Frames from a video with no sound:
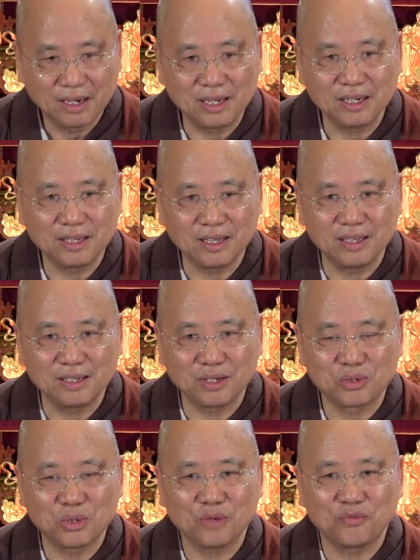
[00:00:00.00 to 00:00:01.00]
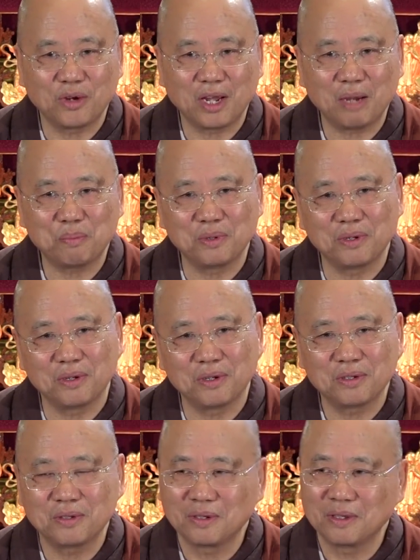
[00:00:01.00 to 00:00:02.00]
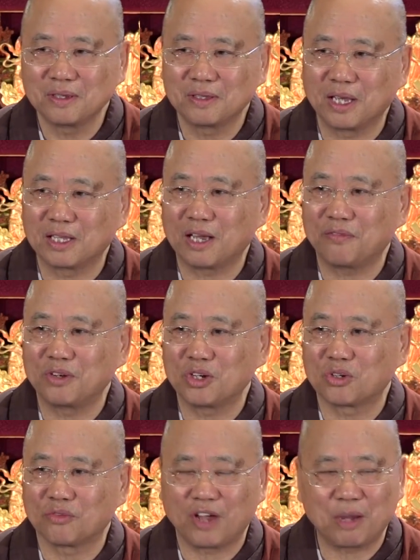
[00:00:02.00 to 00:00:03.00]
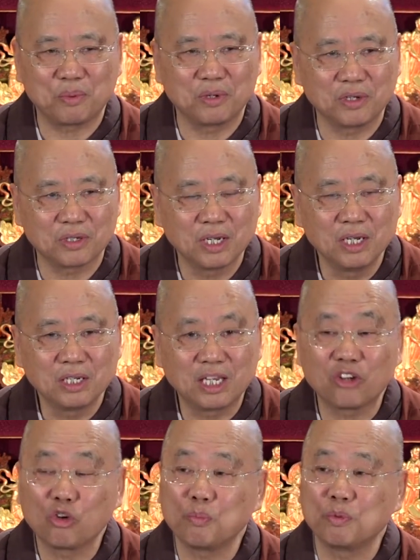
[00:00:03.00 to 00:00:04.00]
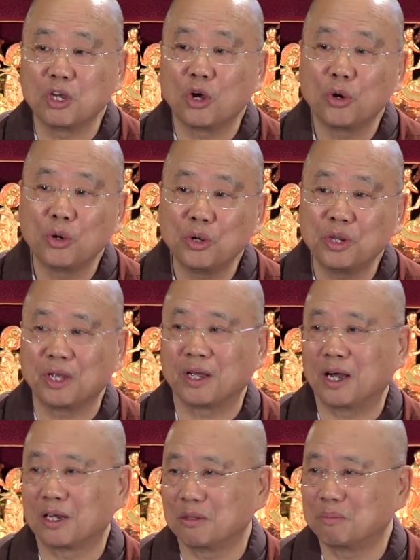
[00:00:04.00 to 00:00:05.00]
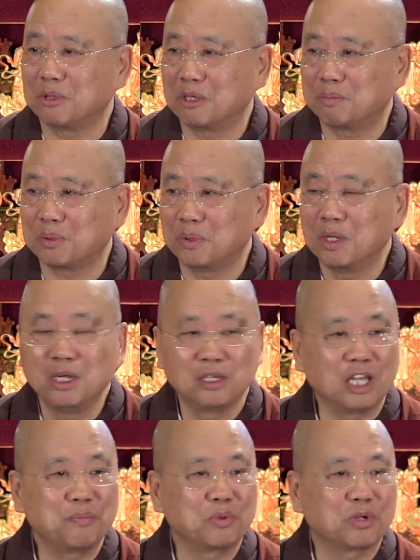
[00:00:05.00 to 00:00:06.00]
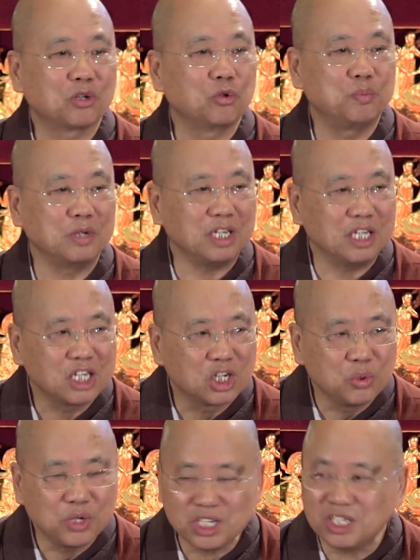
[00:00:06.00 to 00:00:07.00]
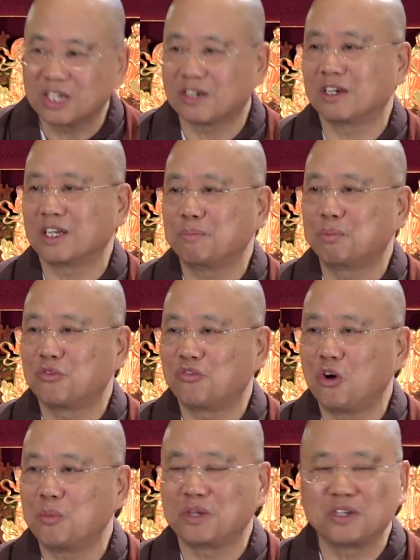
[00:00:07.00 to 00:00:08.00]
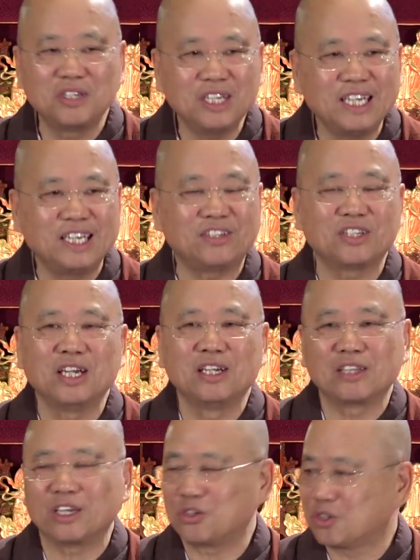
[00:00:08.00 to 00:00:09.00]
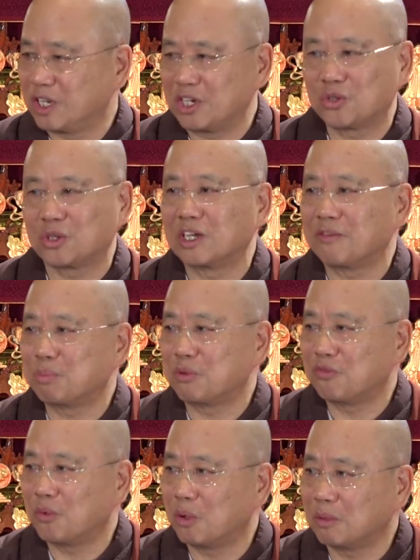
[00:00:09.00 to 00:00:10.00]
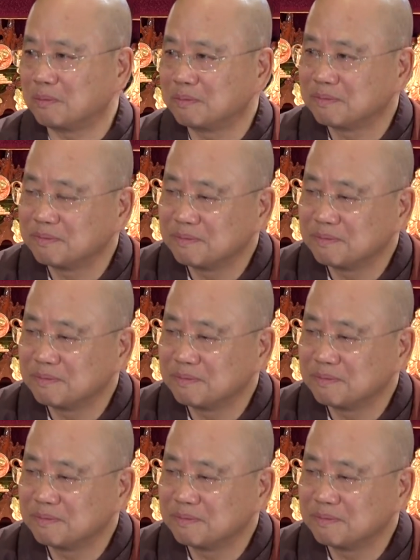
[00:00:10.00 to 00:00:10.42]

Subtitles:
And in the search for happiness, their definition of happiness, they could be hurting other people. They could be egoistically performing deeds that they shouldn't have performed.